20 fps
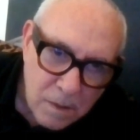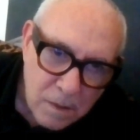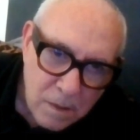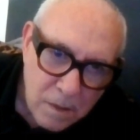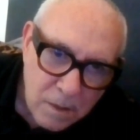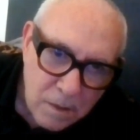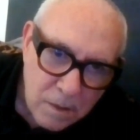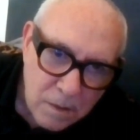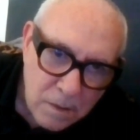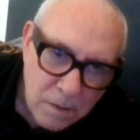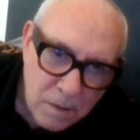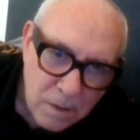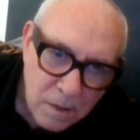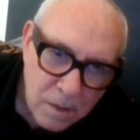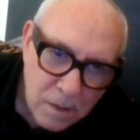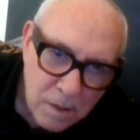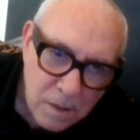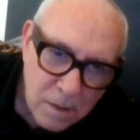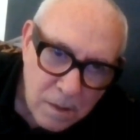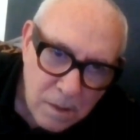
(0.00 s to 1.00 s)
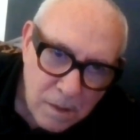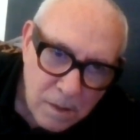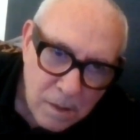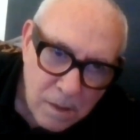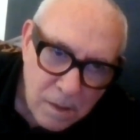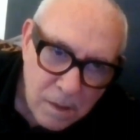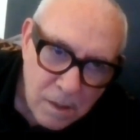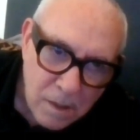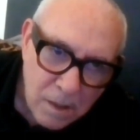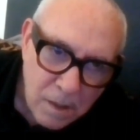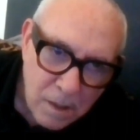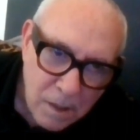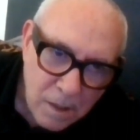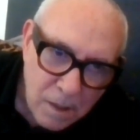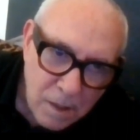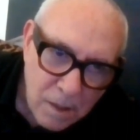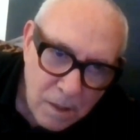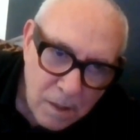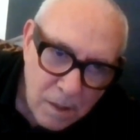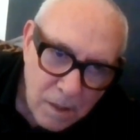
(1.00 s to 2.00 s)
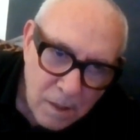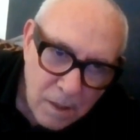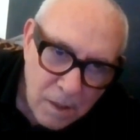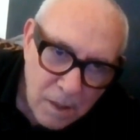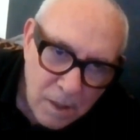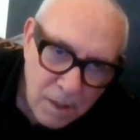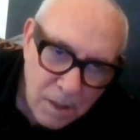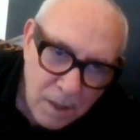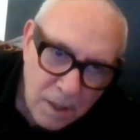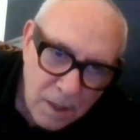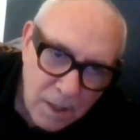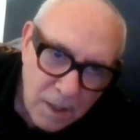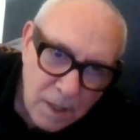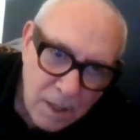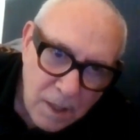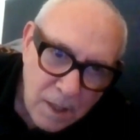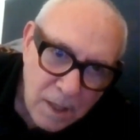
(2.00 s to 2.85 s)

(silent)